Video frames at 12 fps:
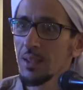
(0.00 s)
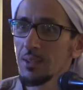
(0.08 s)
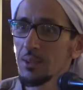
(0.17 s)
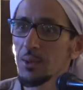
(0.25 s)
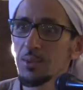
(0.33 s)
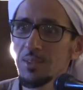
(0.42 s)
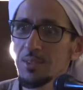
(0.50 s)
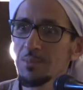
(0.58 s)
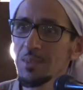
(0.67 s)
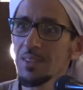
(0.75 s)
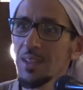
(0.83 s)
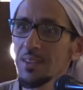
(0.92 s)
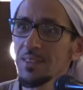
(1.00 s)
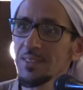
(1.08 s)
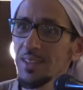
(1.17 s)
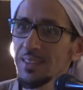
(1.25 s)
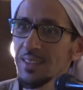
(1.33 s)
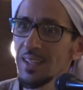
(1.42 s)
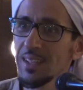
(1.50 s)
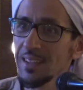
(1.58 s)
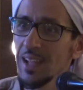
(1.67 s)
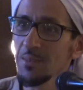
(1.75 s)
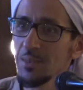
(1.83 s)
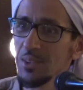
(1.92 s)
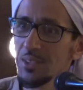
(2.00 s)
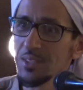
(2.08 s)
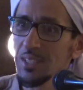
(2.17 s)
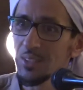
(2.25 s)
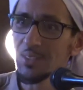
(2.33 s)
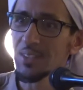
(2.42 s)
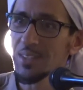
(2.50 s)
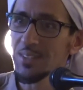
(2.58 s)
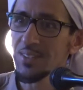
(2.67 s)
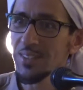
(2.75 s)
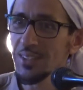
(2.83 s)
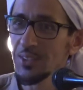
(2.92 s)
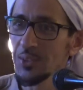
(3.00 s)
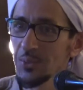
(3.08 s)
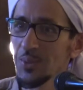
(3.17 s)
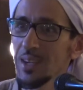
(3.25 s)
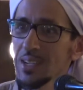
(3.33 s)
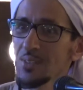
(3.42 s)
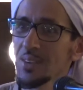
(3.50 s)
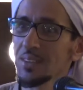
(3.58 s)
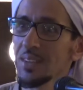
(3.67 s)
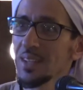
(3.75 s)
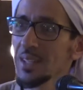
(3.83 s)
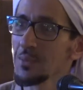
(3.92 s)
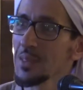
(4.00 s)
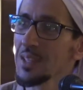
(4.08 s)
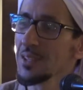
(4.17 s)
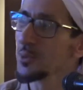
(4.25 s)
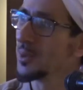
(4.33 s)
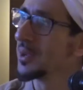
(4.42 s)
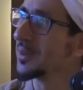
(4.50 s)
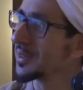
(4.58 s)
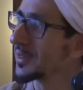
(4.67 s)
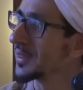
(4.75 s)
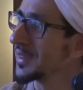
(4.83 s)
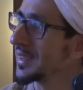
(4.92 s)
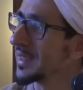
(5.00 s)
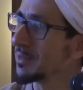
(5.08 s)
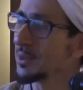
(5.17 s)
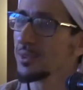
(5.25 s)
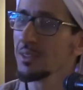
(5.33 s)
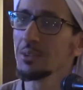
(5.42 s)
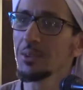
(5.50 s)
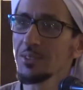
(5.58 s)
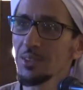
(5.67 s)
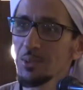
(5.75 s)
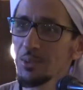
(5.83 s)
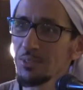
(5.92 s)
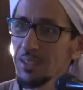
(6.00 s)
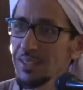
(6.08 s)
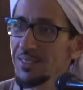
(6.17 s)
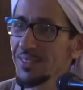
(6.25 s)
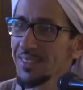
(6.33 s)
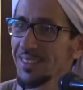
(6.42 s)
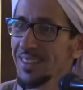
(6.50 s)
Because it's misunderstanding and I'm hurt, I don't understand you, why you are telling me this, why you are talking that, because they don't see your face.